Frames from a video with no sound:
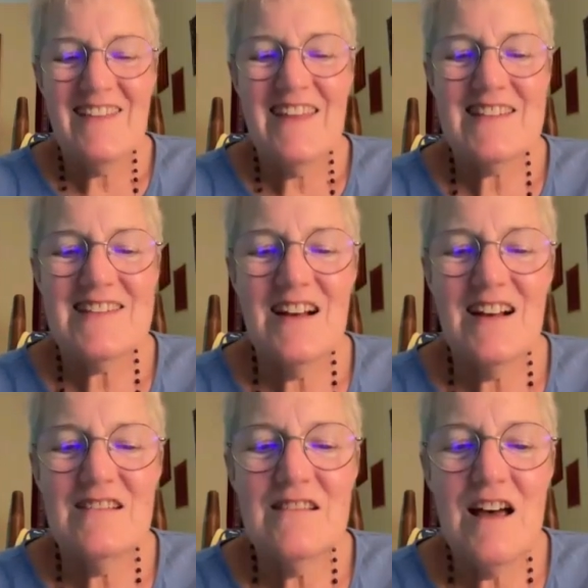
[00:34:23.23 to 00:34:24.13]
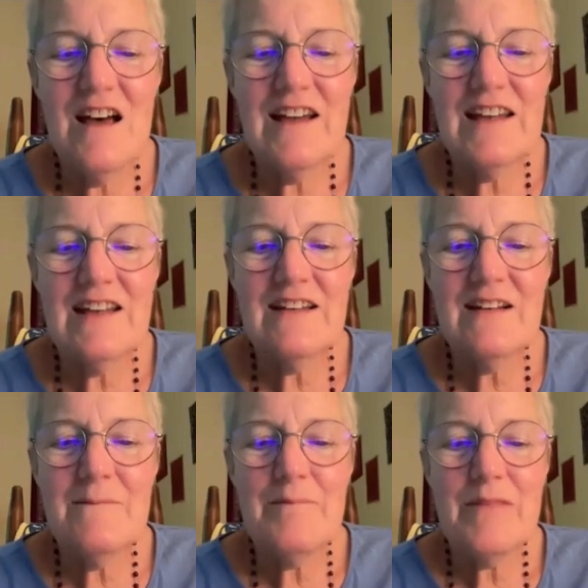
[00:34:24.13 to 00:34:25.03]
that is
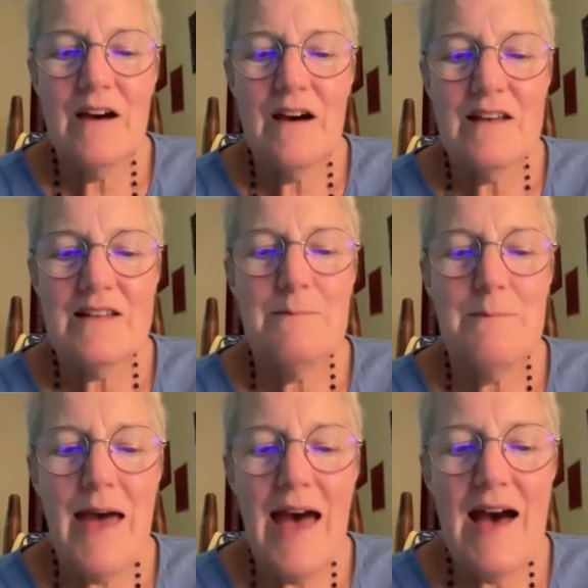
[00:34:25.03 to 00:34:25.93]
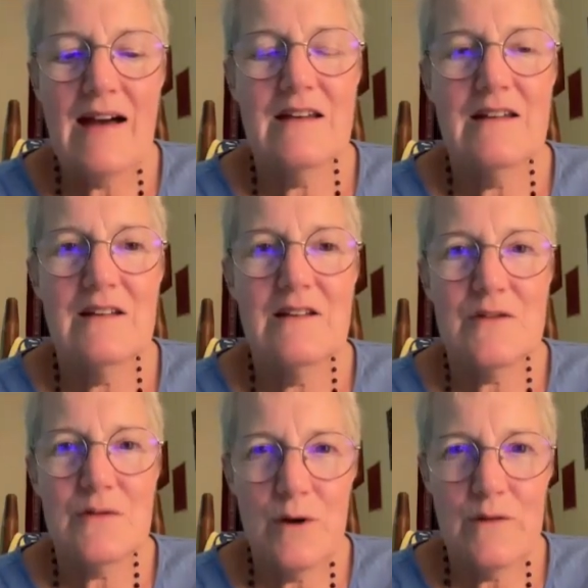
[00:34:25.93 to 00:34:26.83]
aligning us back
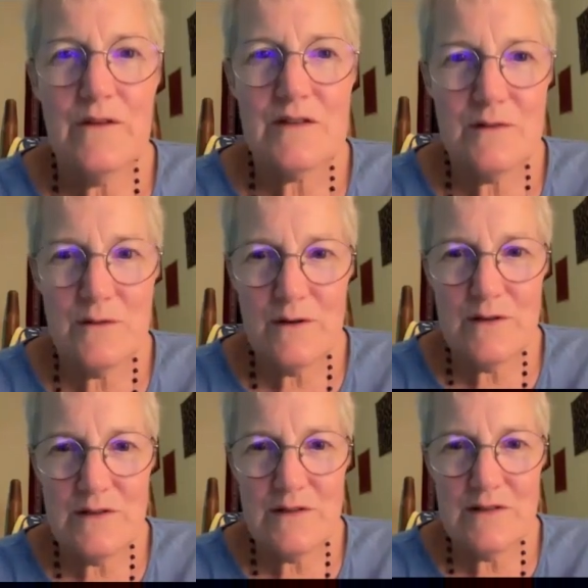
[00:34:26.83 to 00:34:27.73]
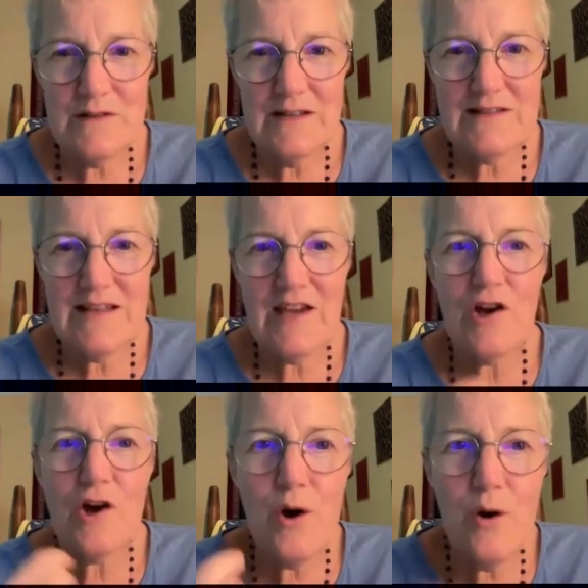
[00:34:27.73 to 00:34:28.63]
toward the source. It's like a
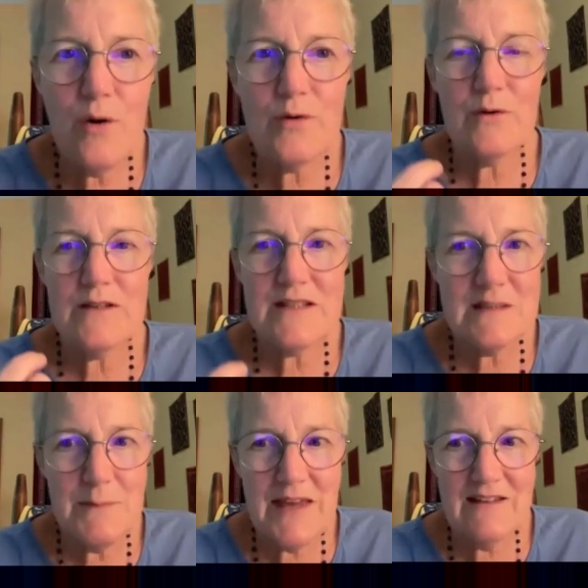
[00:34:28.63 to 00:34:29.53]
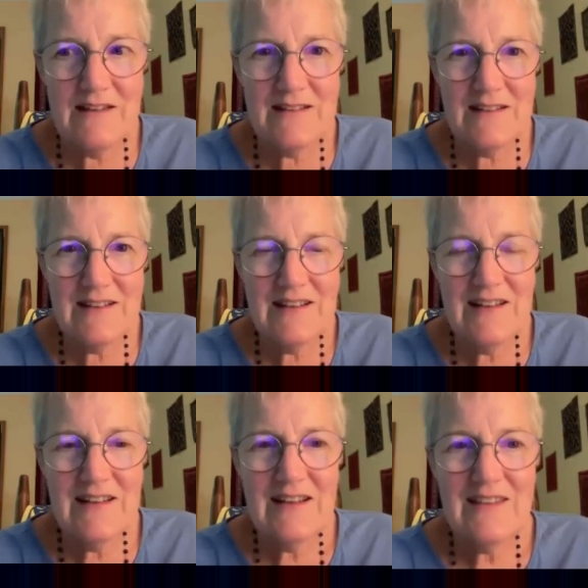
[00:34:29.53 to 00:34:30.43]
code or a spell
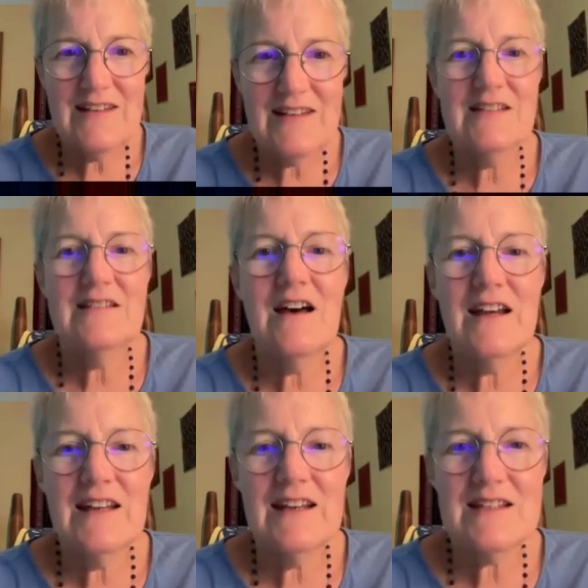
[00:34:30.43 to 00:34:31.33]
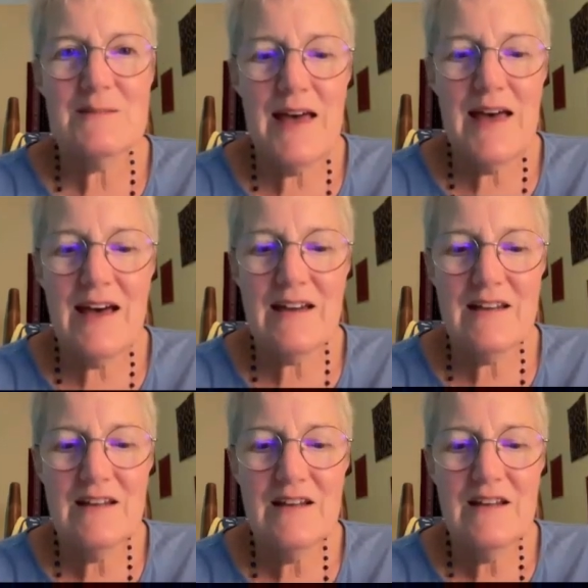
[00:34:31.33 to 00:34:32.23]
that is aligning us back
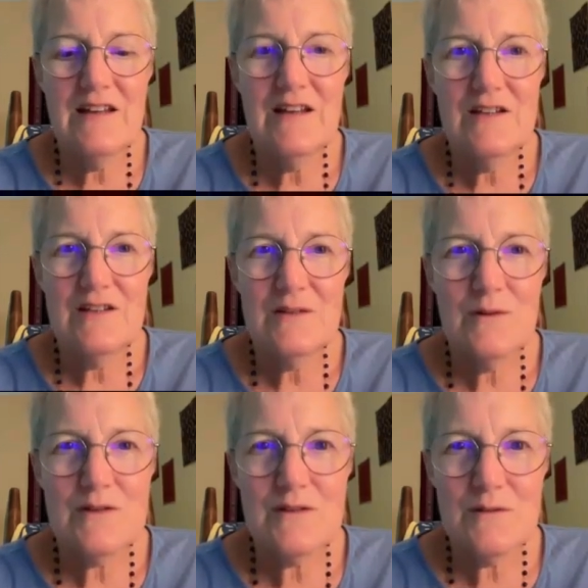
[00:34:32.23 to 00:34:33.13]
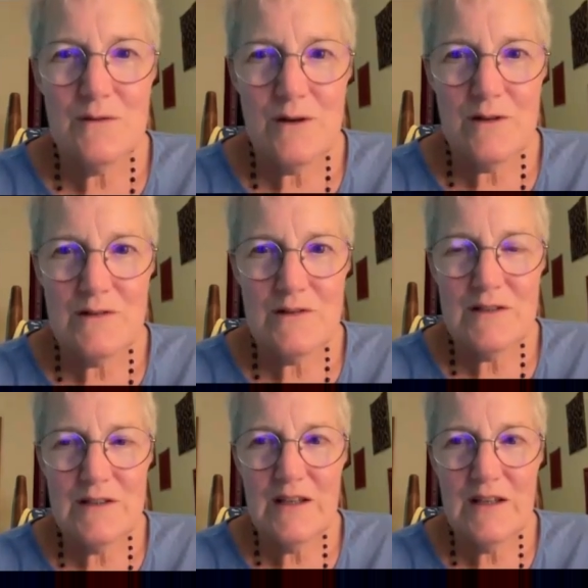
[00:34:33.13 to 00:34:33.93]
to the source.